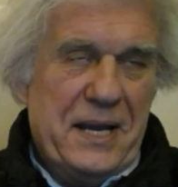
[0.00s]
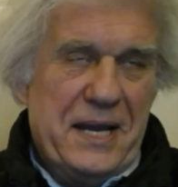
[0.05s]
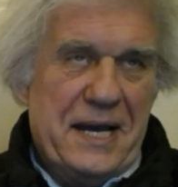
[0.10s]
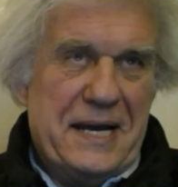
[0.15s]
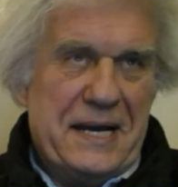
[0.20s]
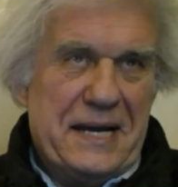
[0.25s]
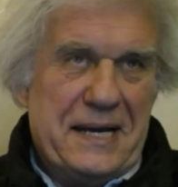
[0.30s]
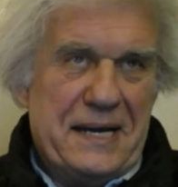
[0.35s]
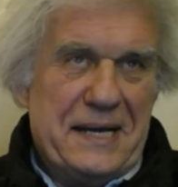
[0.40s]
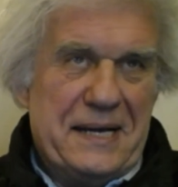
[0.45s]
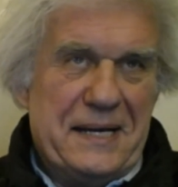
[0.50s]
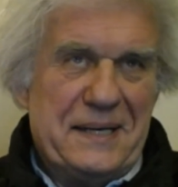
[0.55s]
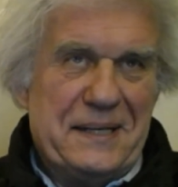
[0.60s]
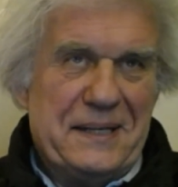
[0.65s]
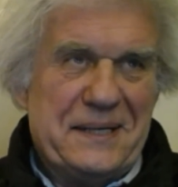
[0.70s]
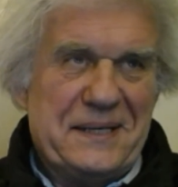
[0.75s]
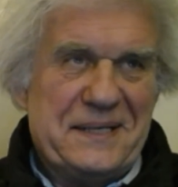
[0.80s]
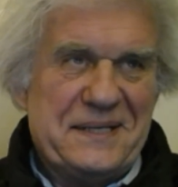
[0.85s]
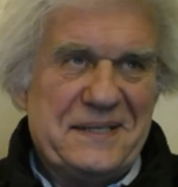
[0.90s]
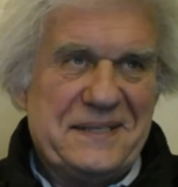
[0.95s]

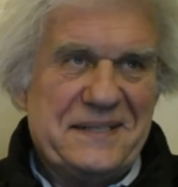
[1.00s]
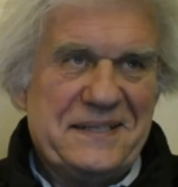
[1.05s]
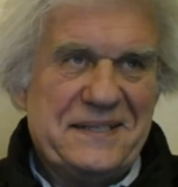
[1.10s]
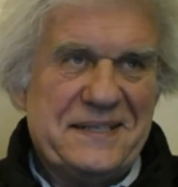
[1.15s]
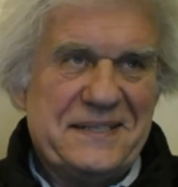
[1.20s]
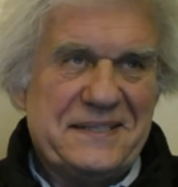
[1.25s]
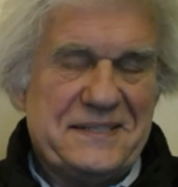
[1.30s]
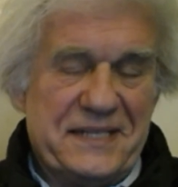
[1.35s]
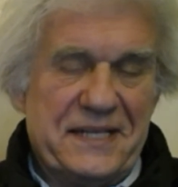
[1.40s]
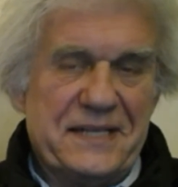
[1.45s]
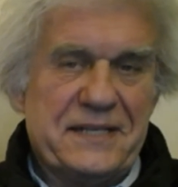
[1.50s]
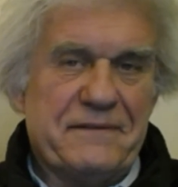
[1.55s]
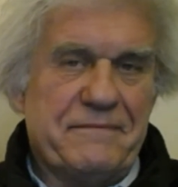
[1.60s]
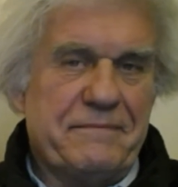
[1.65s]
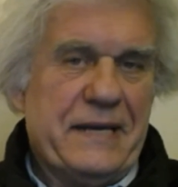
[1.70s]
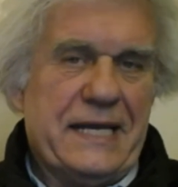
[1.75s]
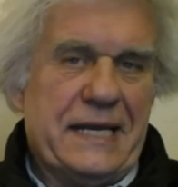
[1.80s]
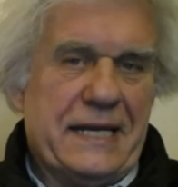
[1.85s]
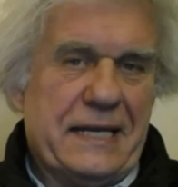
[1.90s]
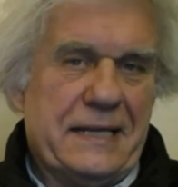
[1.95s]
uh, it's the end of
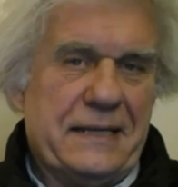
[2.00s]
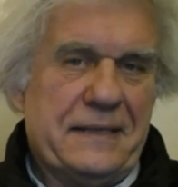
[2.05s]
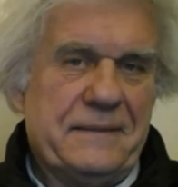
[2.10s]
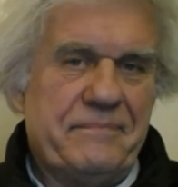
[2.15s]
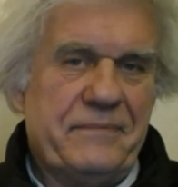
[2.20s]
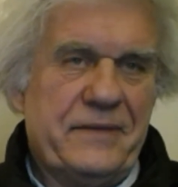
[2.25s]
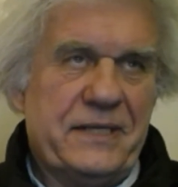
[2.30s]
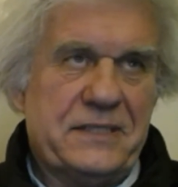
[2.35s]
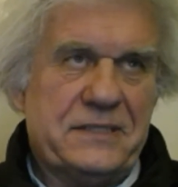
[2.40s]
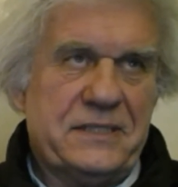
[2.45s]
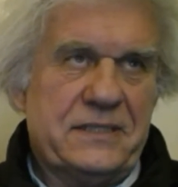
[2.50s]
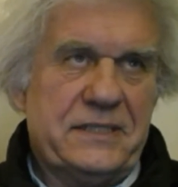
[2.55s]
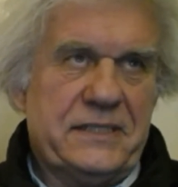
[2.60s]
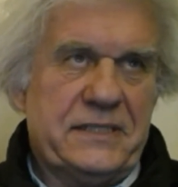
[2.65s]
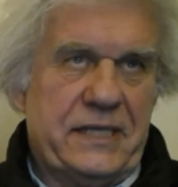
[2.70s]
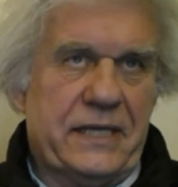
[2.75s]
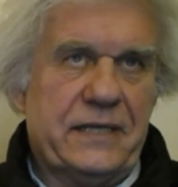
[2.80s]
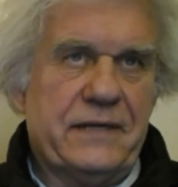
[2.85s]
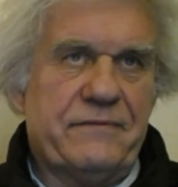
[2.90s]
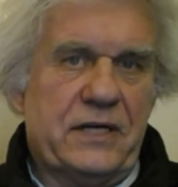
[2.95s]
man, it's
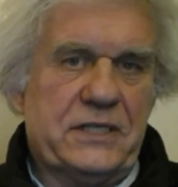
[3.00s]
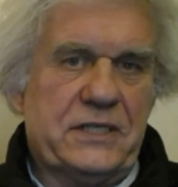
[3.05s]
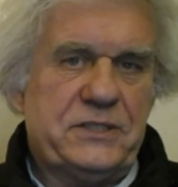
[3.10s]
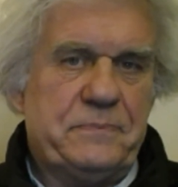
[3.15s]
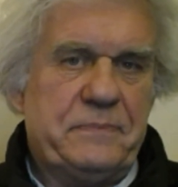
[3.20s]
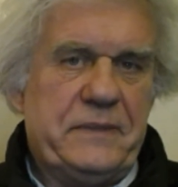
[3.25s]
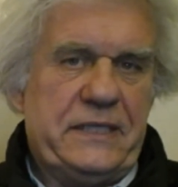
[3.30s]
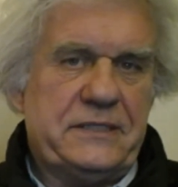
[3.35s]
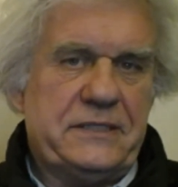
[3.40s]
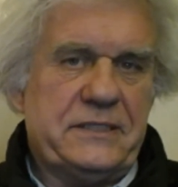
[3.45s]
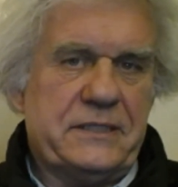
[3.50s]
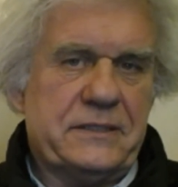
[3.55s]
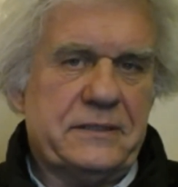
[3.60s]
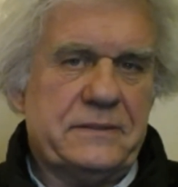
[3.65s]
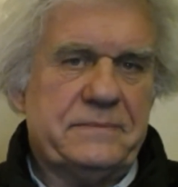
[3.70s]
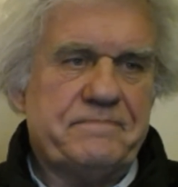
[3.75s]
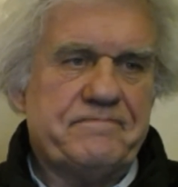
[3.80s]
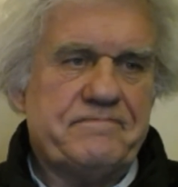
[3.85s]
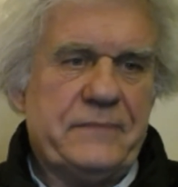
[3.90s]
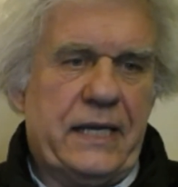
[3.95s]
the end of our
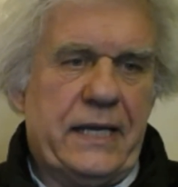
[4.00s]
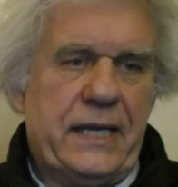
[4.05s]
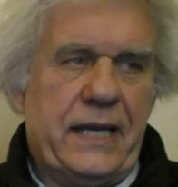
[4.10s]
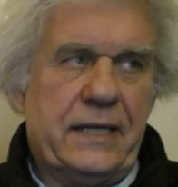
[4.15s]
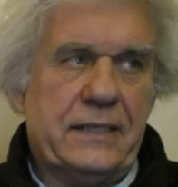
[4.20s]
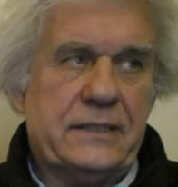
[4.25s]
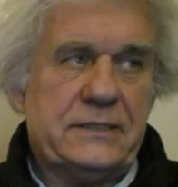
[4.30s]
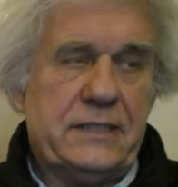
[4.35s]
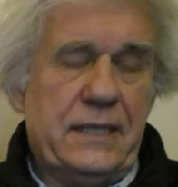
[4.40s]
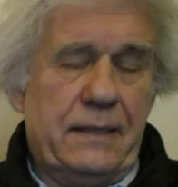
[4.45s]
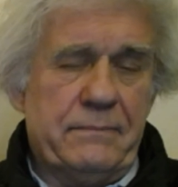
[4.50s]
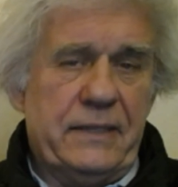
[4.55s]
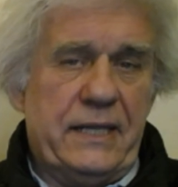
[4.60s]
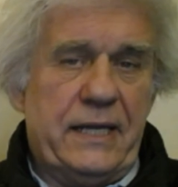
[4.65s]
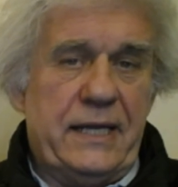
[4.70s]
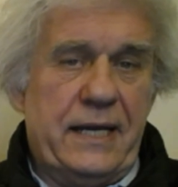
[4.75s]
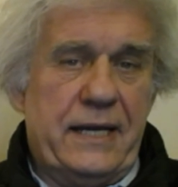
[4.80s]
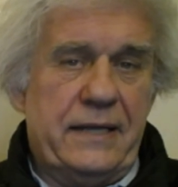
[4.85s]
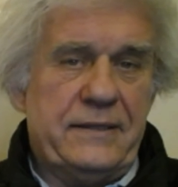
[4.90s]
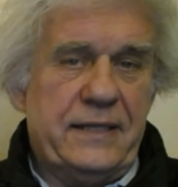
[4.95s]
species. And
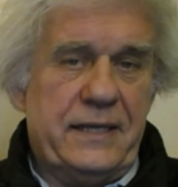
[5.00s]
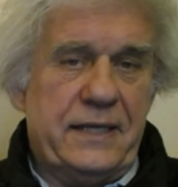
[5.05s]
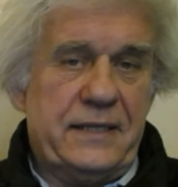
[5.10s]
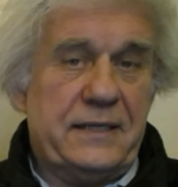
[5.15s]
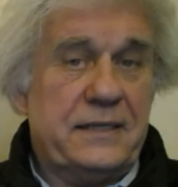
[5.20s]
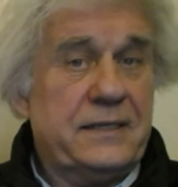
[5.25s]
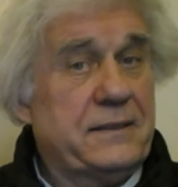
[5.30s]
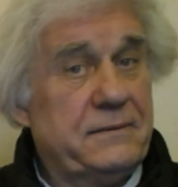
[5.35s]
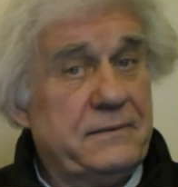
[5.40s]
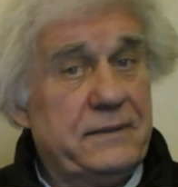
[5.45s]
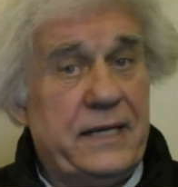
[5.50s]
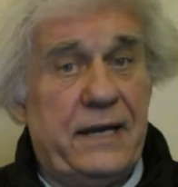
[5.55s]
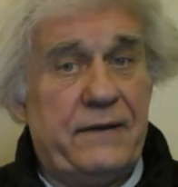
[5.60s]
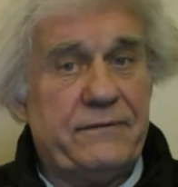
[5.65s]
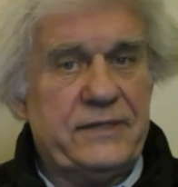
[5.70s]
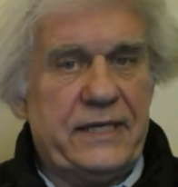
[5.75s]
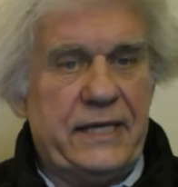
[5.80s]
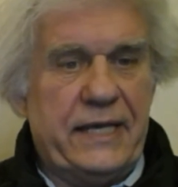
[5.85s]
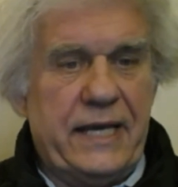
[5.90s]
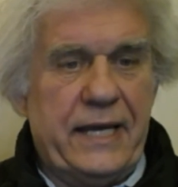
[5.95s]
someday I think we
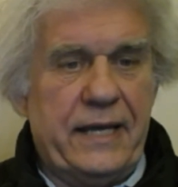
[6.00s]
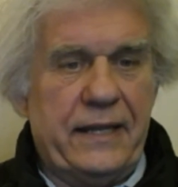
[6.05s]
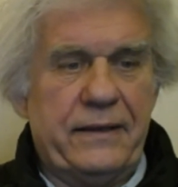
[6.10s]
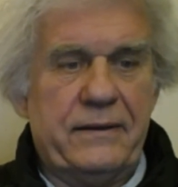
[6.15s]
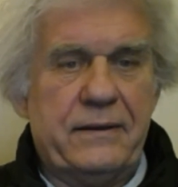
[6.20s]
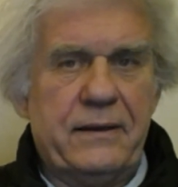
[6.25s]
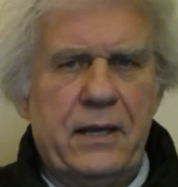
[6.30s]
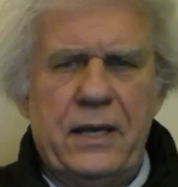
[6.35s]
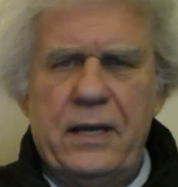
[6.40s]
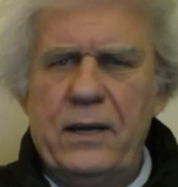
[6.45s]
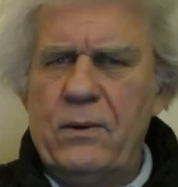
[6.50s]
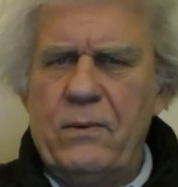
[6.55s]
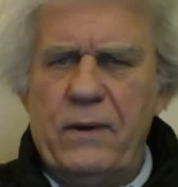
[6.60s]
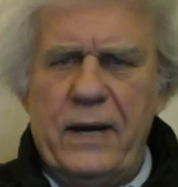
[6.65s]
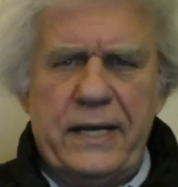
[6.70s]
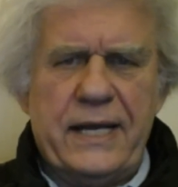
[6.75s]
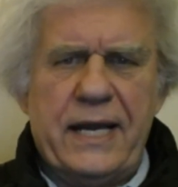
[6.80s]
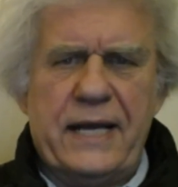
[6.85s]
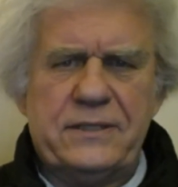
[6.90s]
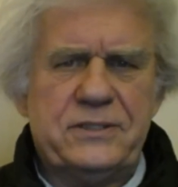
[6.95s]
have to end.
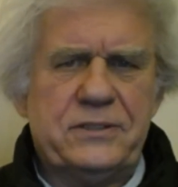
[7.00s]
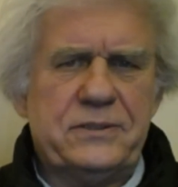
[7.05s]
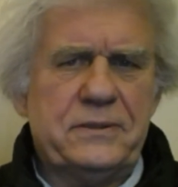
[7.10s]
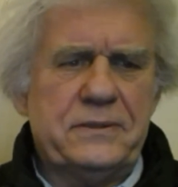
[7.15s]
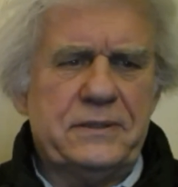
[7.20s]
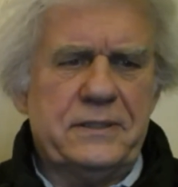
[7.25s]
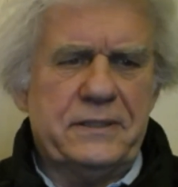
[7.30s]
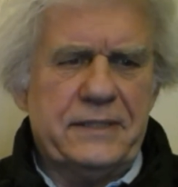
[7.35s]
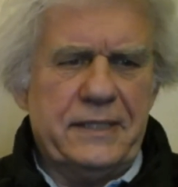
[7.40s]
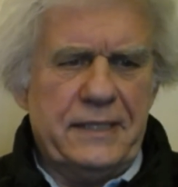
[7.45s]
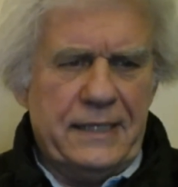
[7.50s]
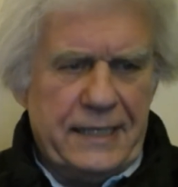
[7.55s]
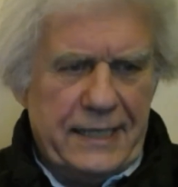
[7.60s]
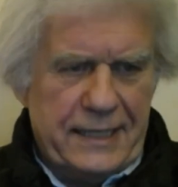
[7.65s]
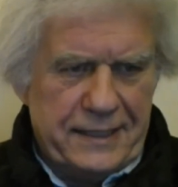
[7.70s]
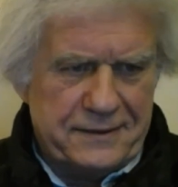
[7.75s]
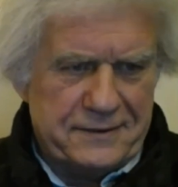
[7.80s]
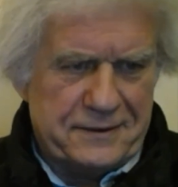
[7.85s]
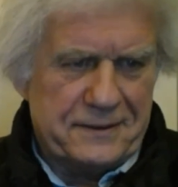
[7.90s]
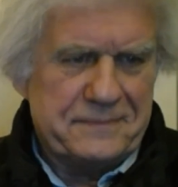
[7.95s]
Why not sooner than
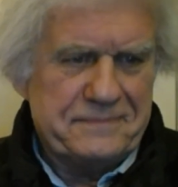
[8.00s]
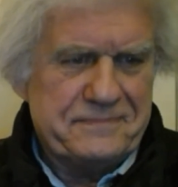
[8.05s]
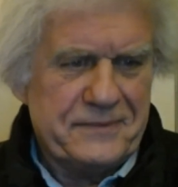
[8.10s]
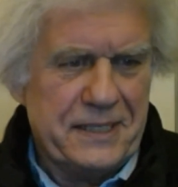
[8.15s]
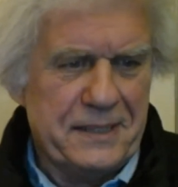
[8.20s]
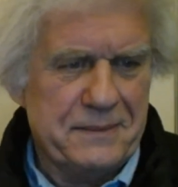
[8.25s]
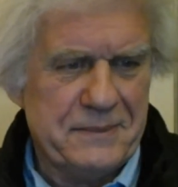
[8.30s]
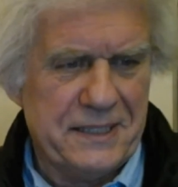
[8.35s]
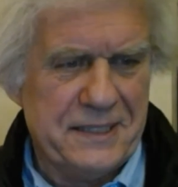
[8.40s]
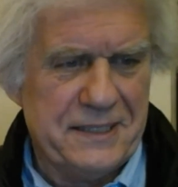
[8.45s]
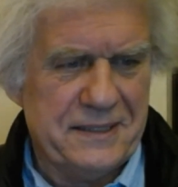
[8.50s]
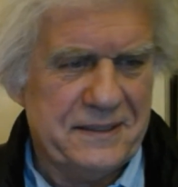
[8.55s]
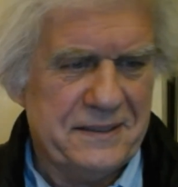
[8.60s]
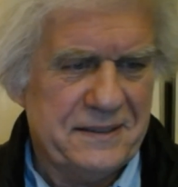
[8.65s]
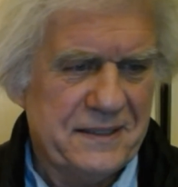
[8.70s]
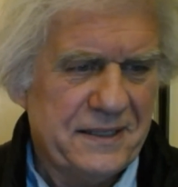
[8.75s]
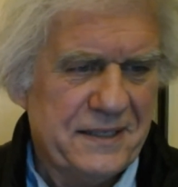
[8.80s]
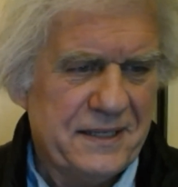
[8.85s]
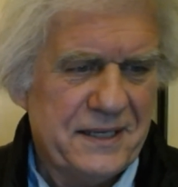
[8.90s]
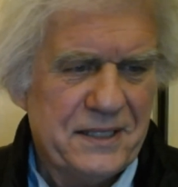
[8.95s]
later? I
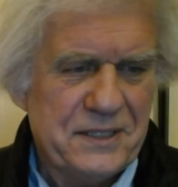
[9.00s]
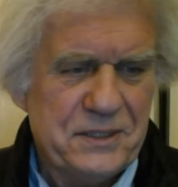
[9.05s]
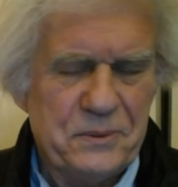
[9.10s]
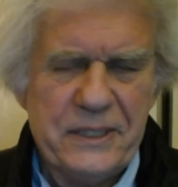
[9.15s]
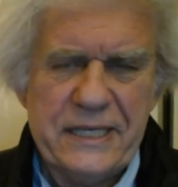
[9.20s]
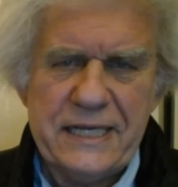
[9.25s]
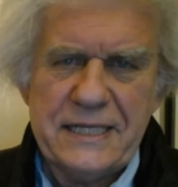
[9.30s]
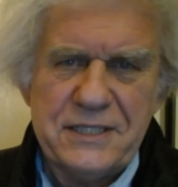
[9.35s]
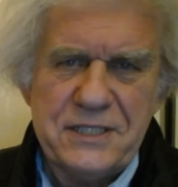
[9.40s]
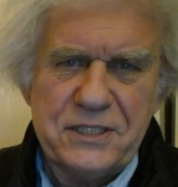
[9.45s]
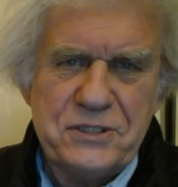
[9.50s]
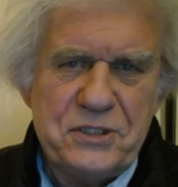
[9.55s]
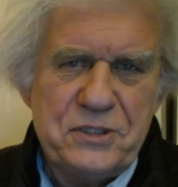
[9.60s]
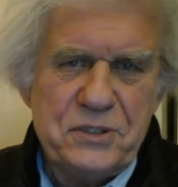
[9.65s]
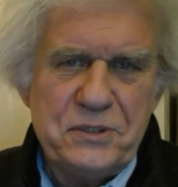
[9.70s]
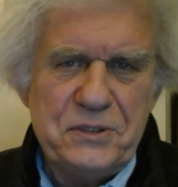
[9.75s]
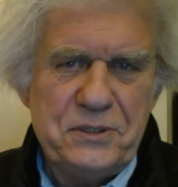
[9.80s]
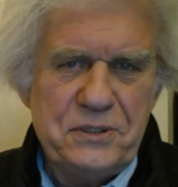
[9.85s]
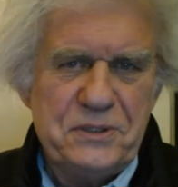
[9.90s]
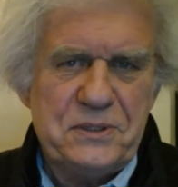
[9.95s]
mean, do we get to
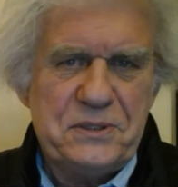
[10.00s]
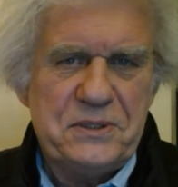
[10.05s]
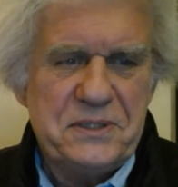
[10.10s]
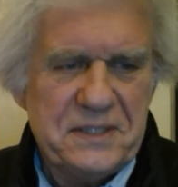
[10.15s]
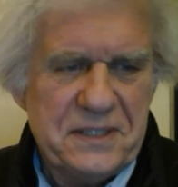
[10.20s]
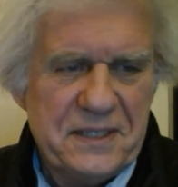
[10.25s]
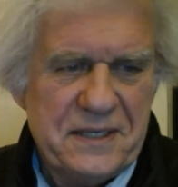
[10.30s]
choose,